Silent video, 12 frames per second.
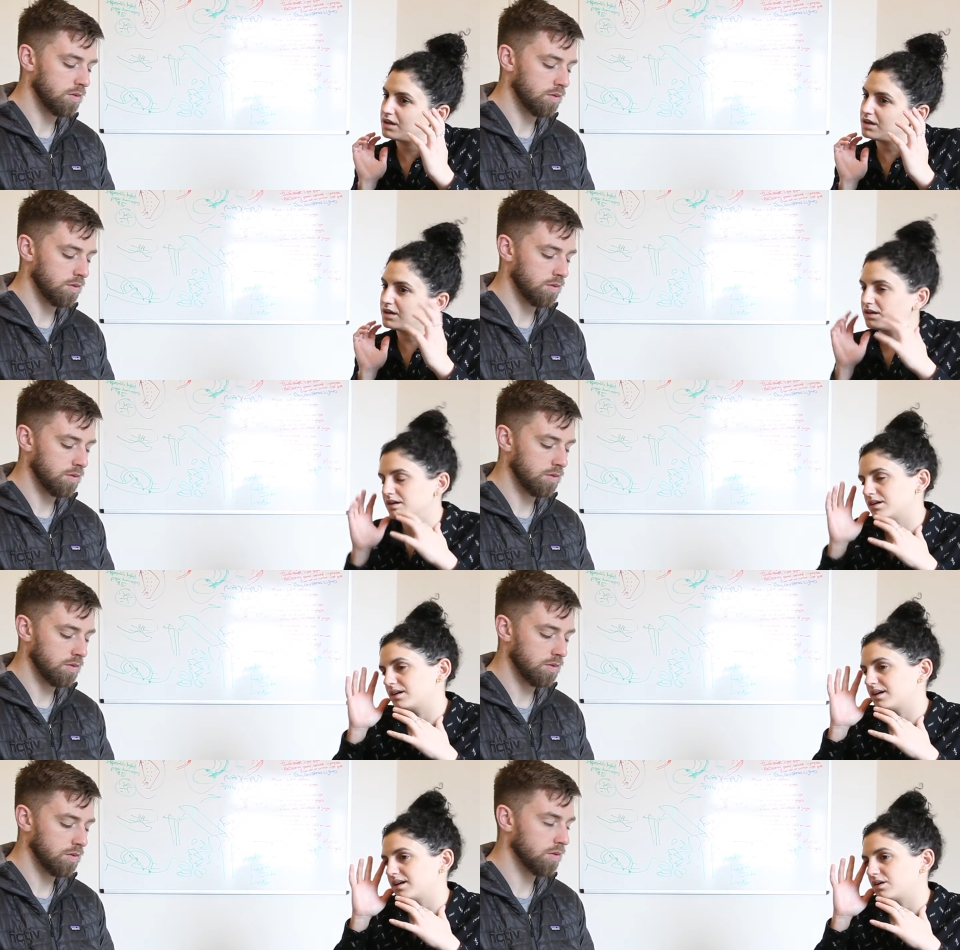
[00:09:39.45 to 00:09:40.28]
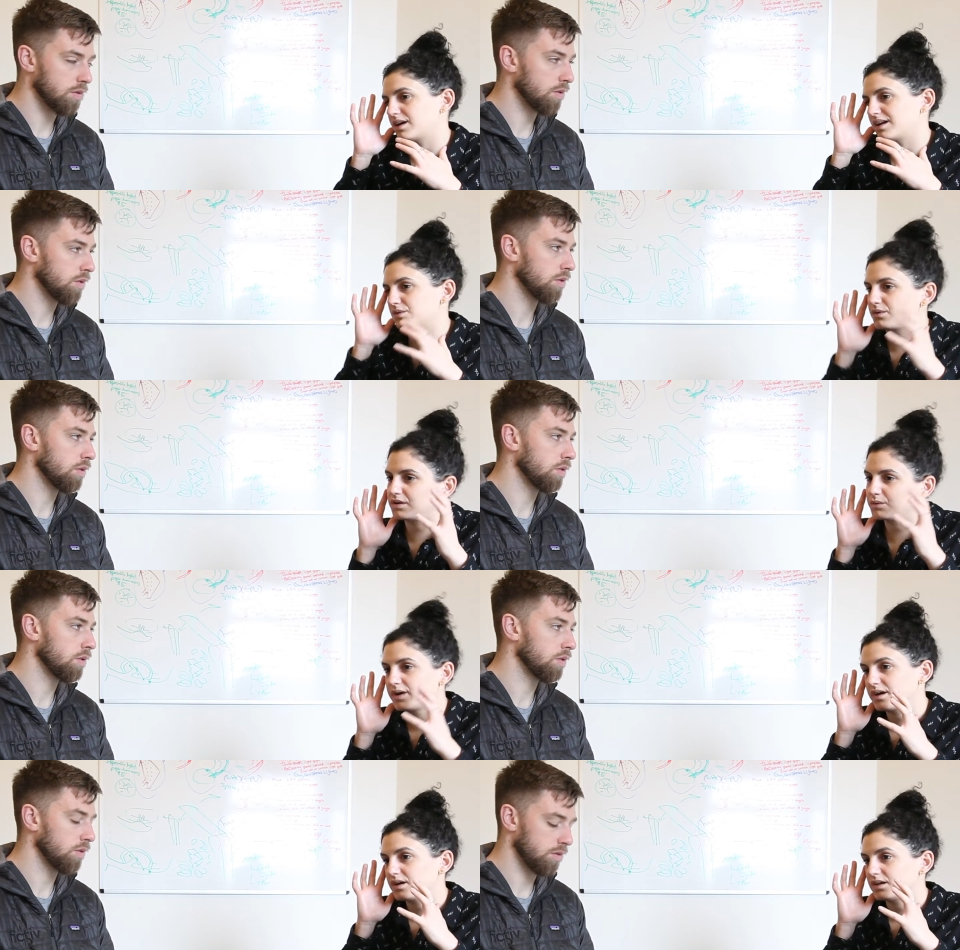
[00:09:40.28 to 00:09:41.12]
Speaker 1: uh, uh I don't want to
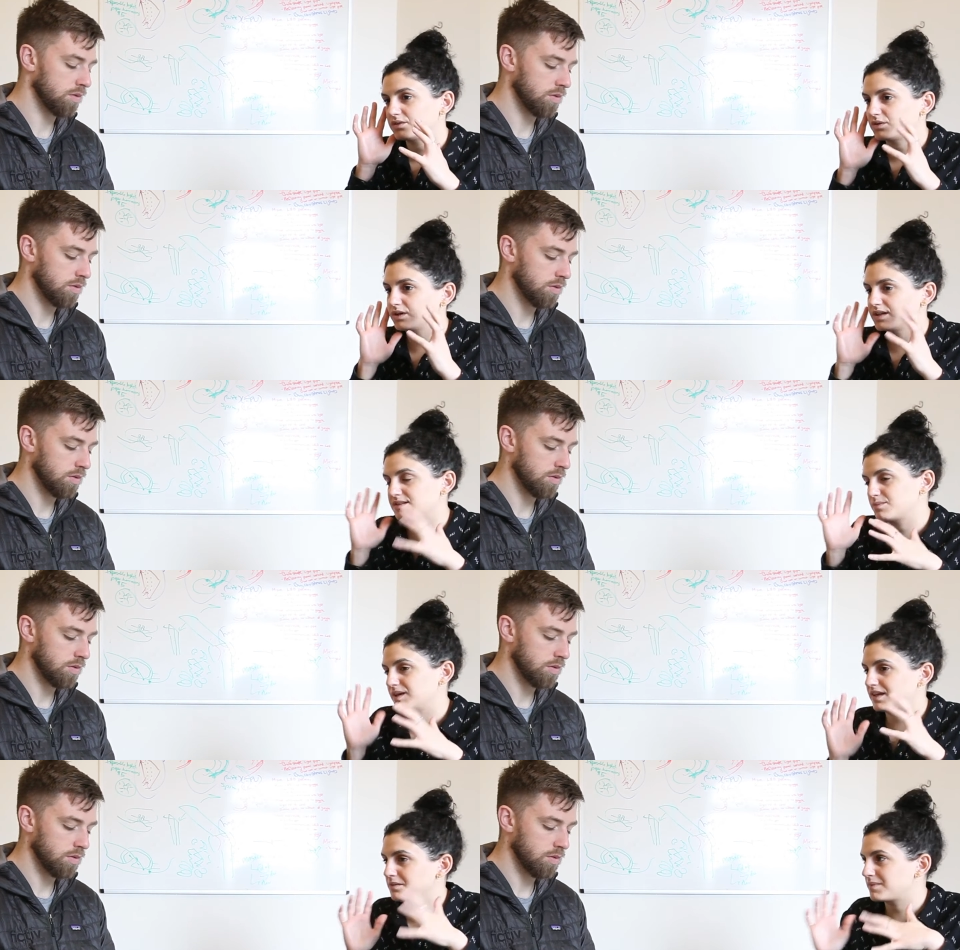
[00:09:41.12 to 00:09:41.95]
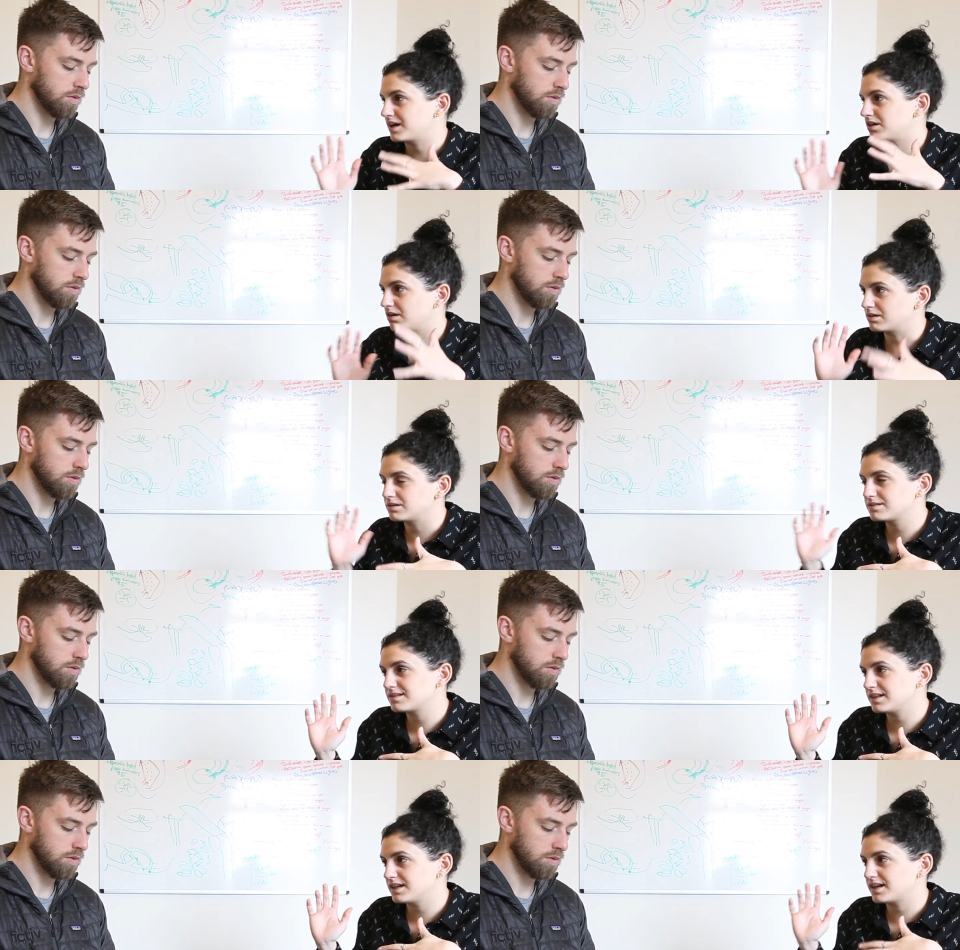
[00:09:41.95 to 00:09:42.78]
wear it, or it's making my
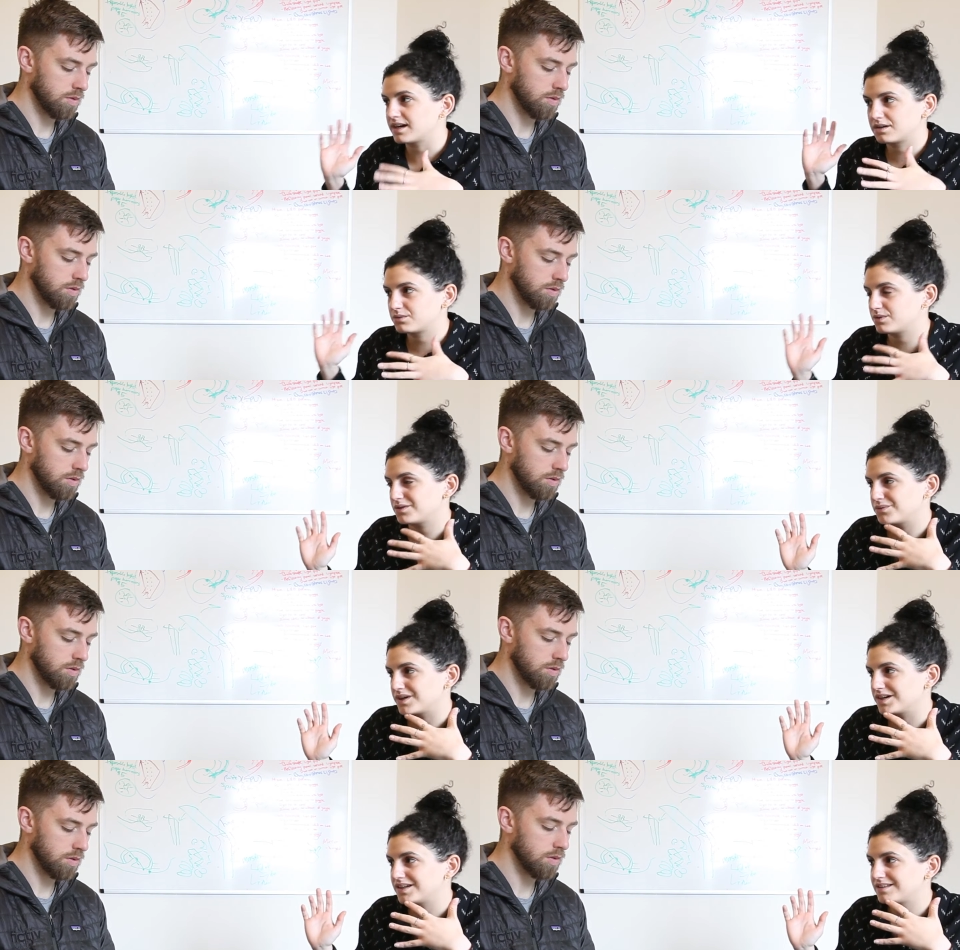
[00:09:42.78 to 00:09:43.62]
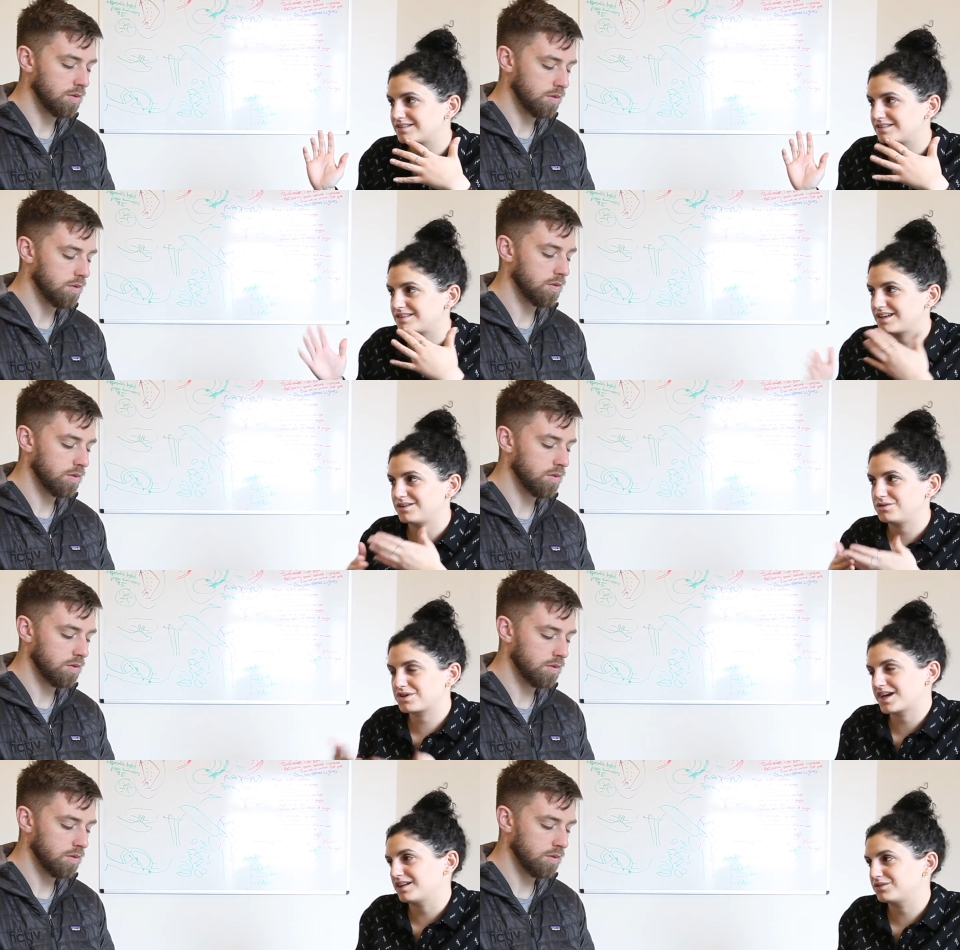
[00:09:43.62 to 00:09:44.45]
goggles leak, I don't want to wear it, then
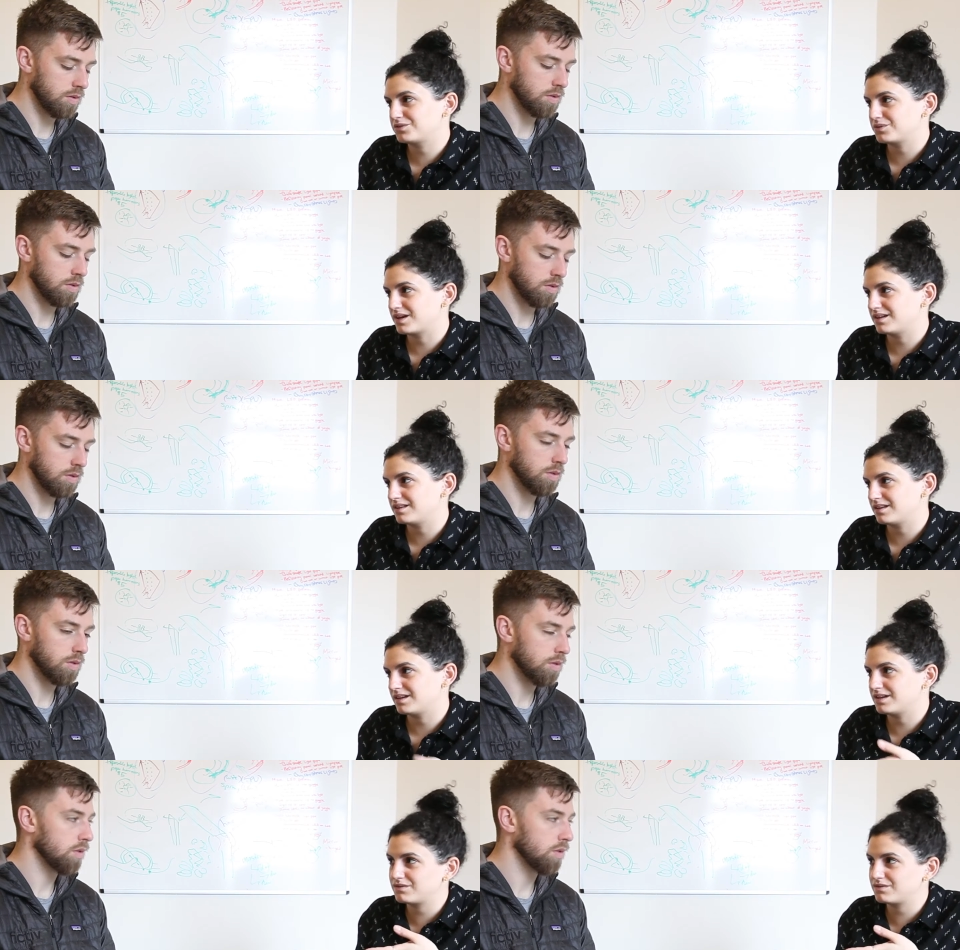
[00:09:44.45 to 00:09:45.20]
you can't do anything.